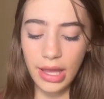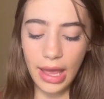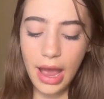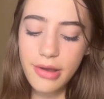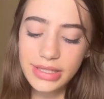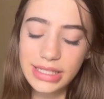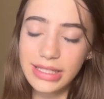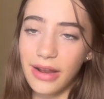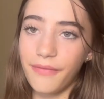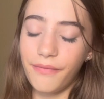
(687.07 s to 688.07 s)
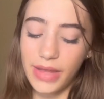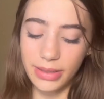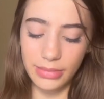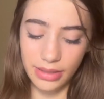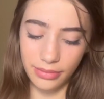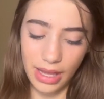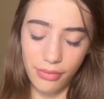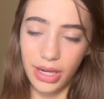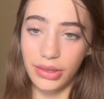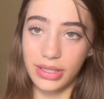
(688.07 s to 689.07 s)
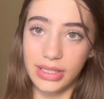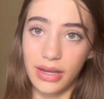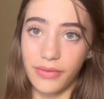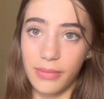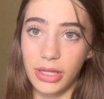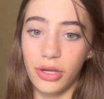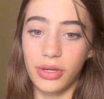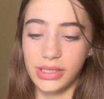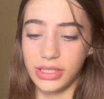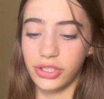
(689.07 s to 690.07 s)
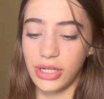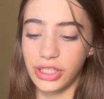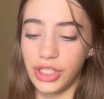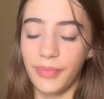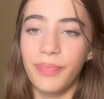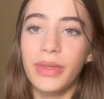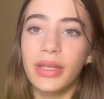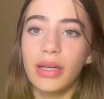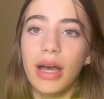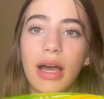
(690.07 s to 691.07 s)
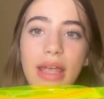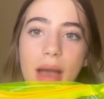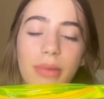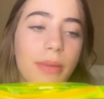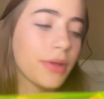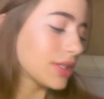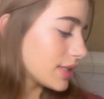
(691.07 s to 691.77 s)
how is this gonna fit me? That one I think is gonna fit me though because it's stretchy. Yeah, I'm gonna put this